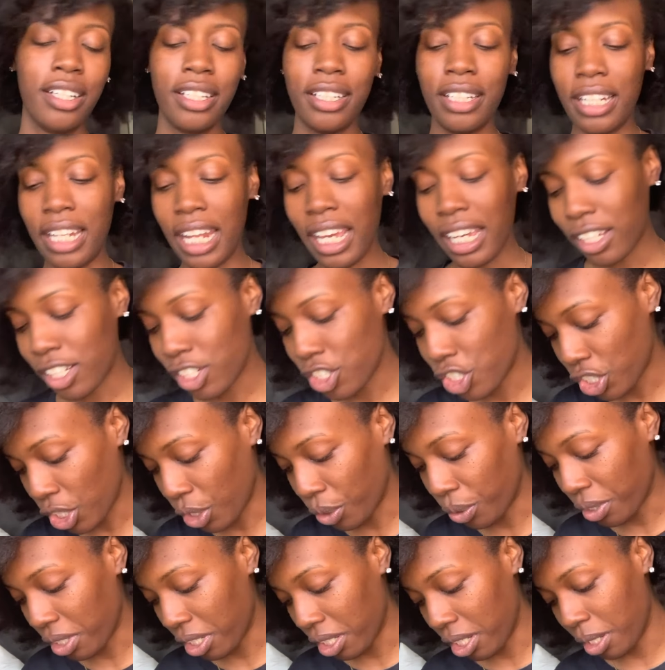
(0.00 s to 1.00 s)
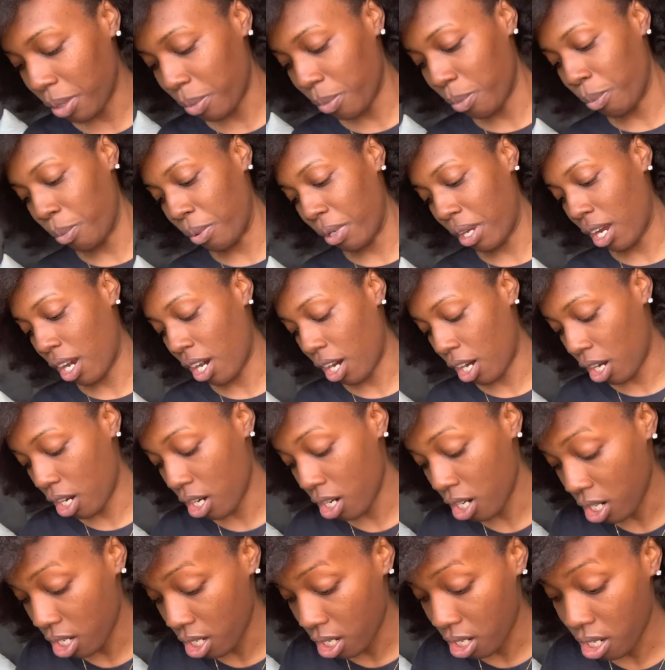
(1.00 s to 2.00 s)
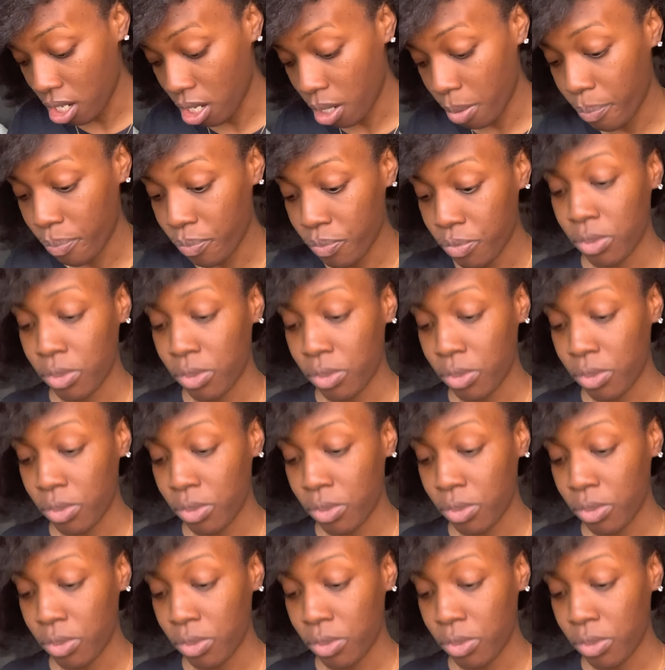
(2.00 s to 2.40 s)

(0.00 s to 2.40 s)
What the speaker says: NECA showed up with her